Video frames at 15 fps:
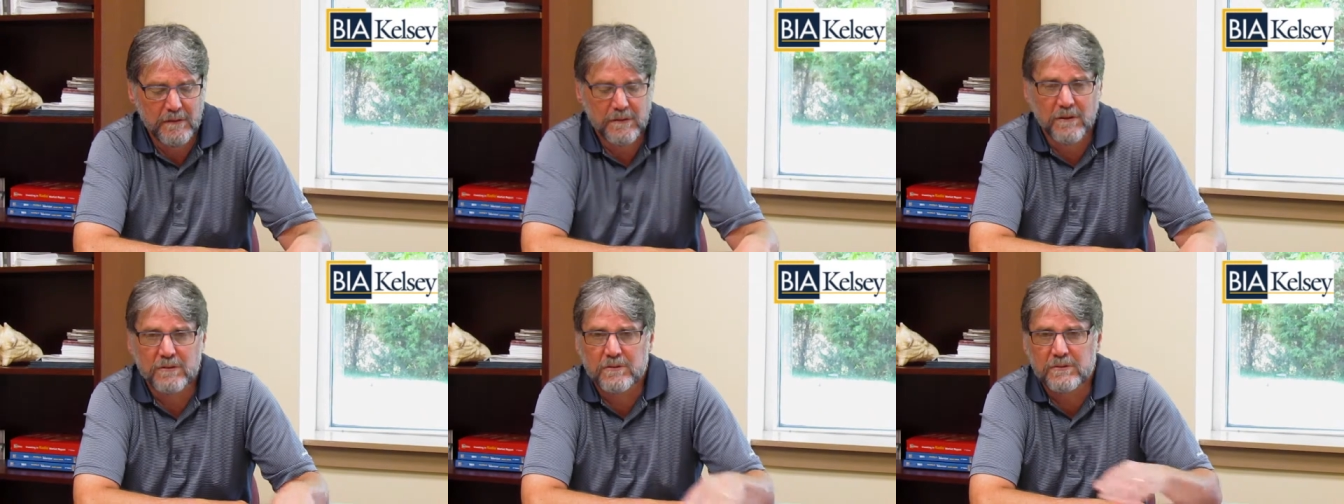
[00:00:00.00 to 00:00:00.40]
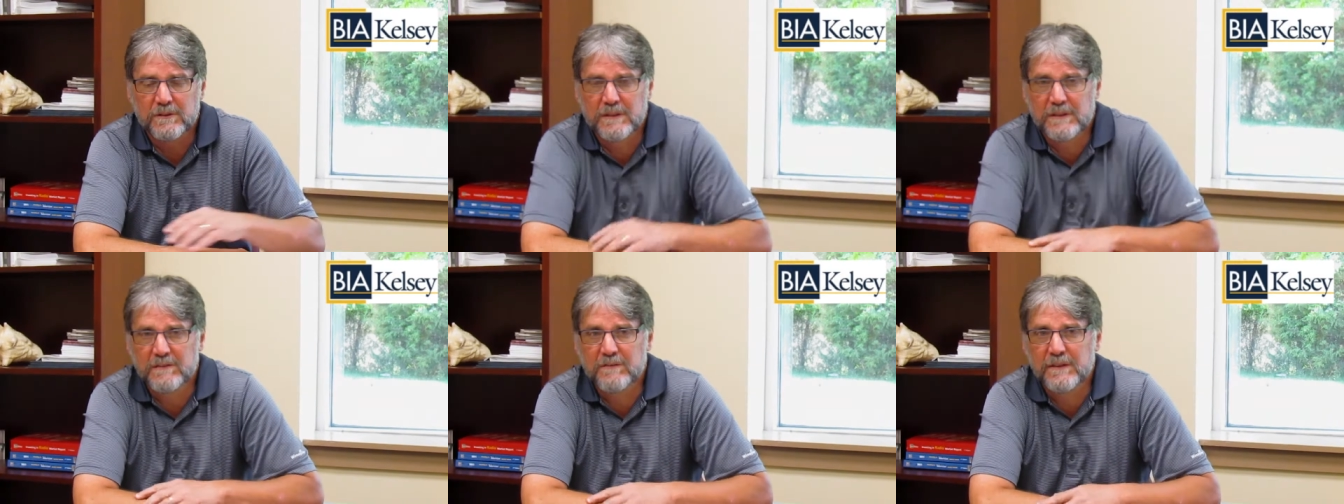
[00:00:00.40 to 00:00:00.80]
Local
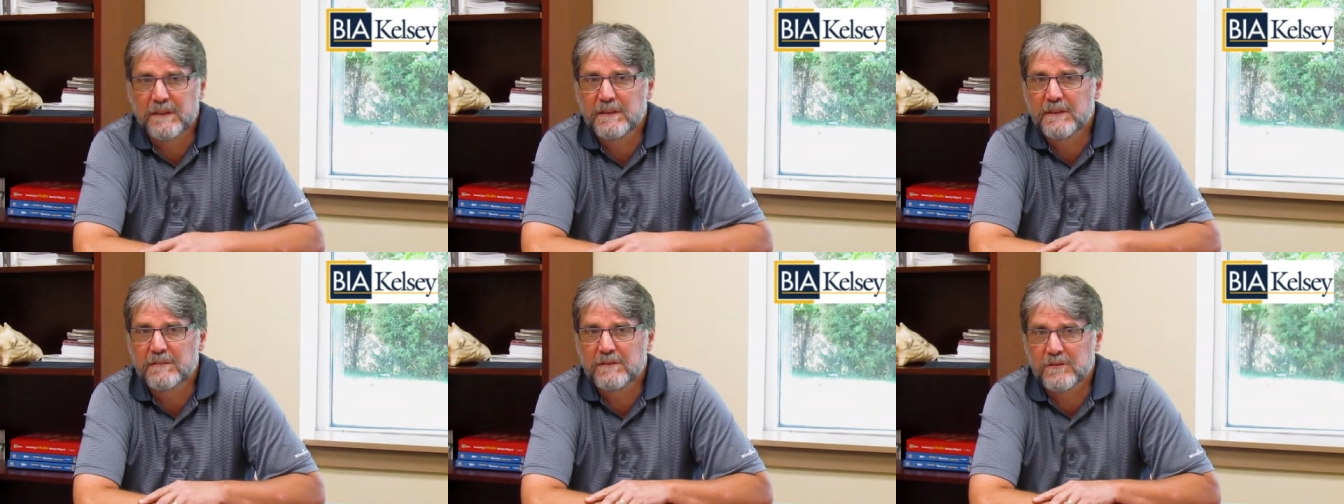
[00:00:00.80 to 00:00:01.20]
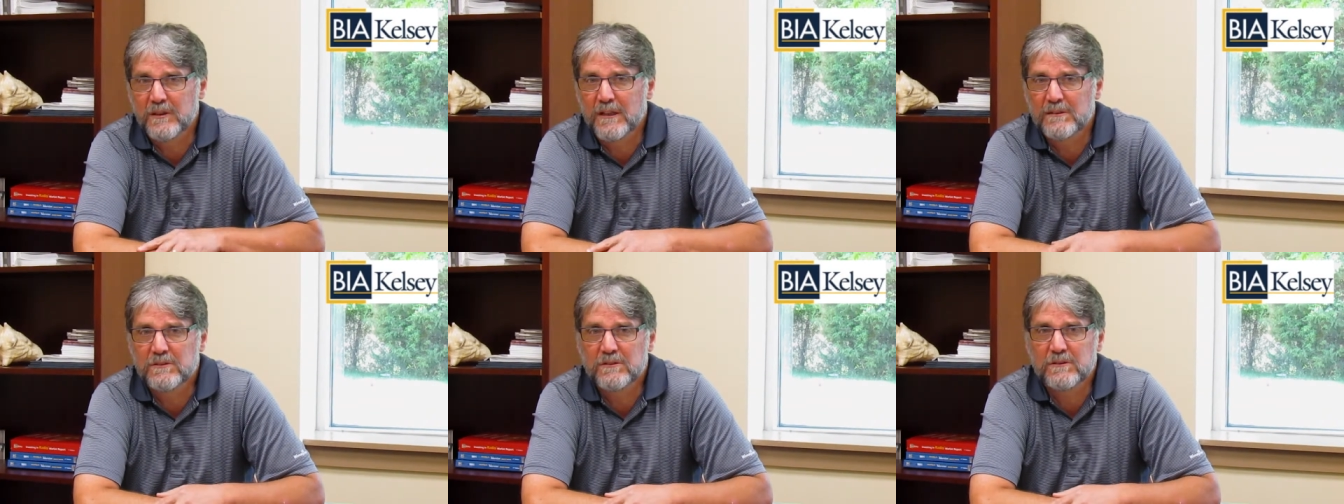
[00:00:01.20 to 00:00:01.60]
TV
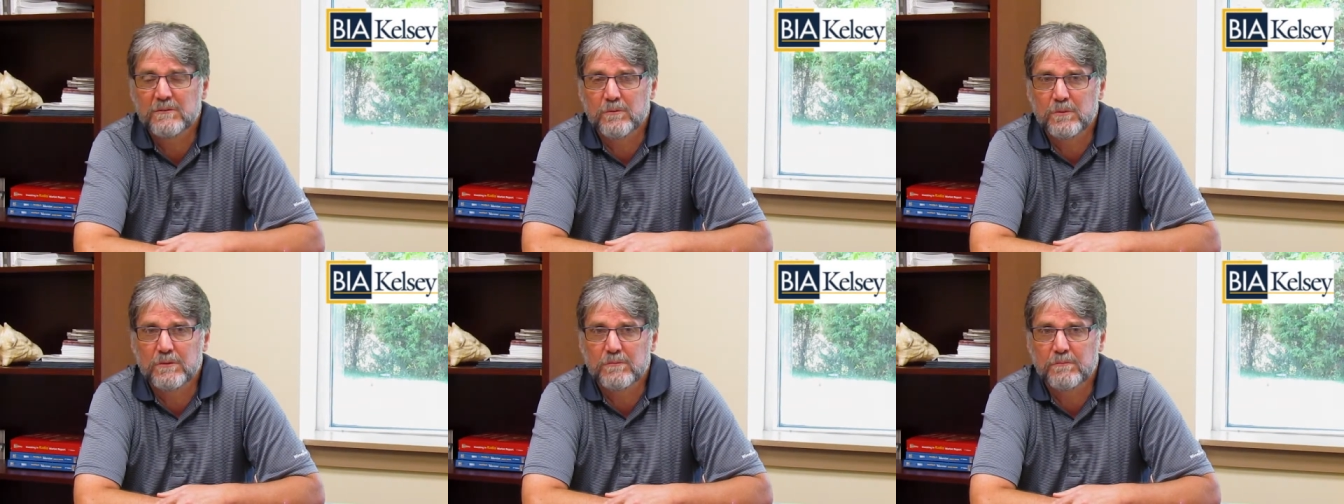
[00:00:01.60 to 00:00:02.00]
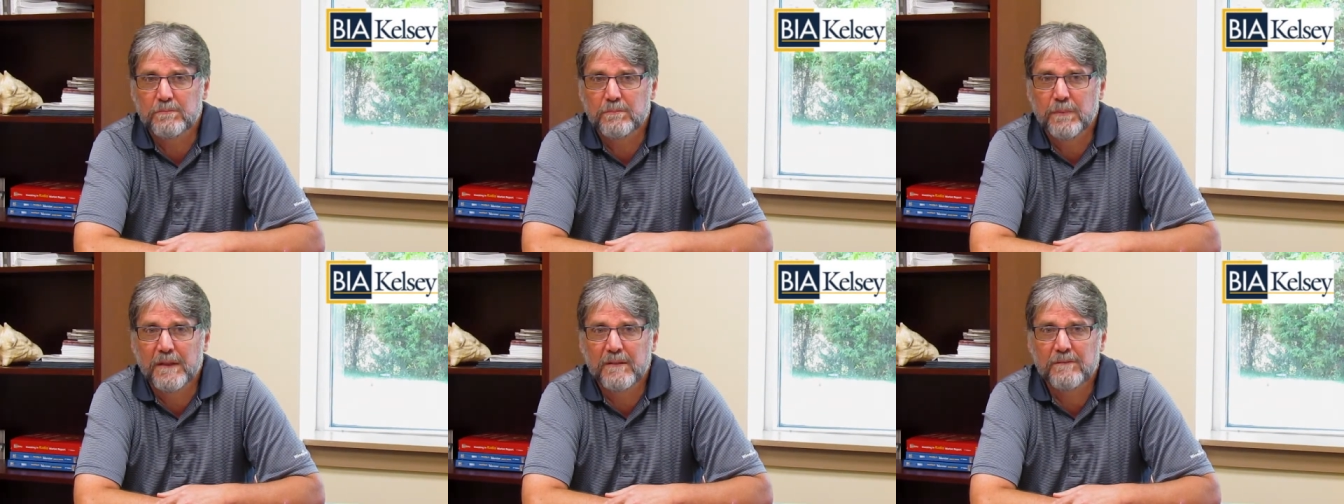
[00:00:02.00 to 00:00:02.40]
stations will
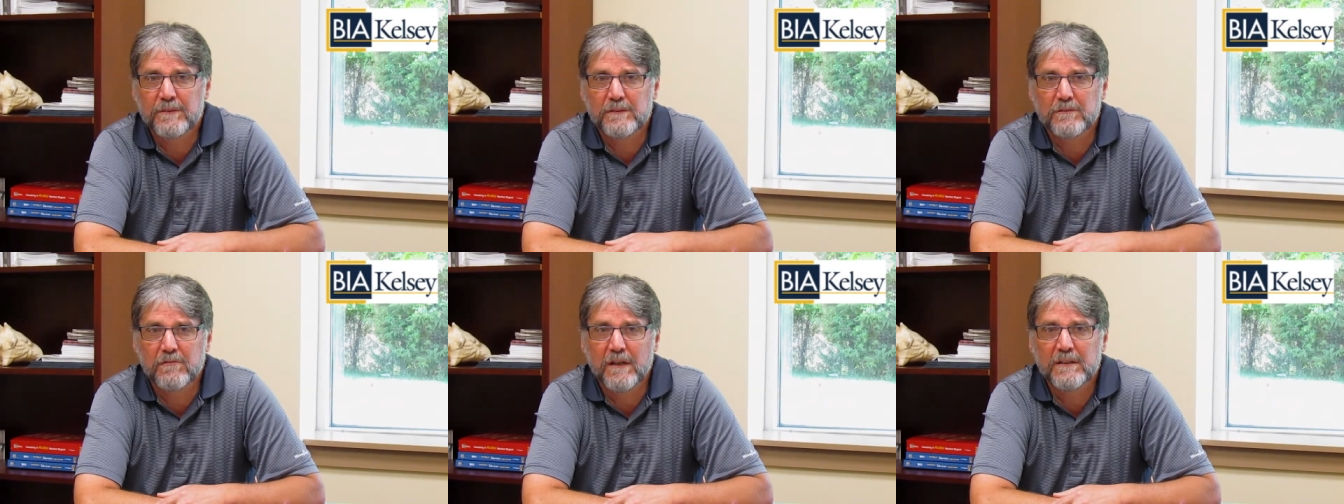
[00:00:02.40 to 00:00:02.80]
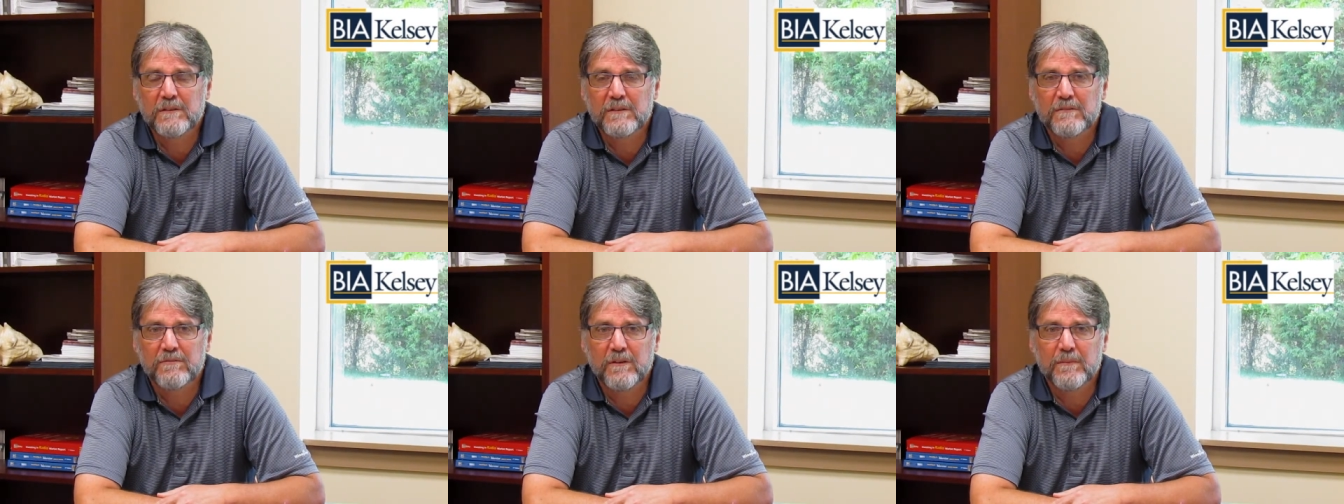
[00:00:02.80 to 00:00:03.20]
benefit
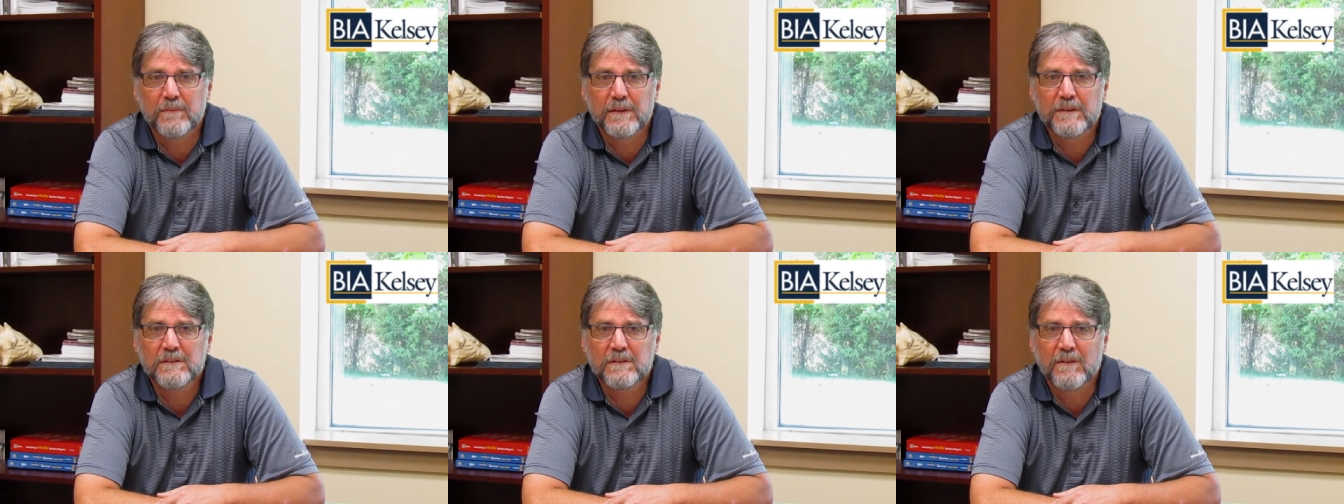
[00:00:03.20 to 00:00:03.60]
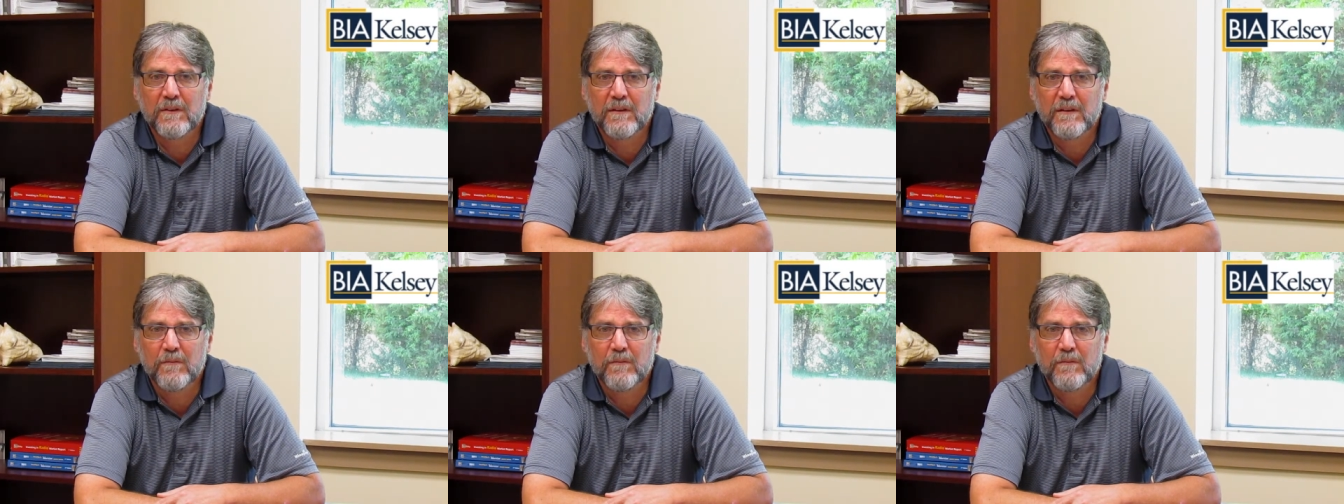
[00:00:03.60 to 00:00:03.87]
greatly from this.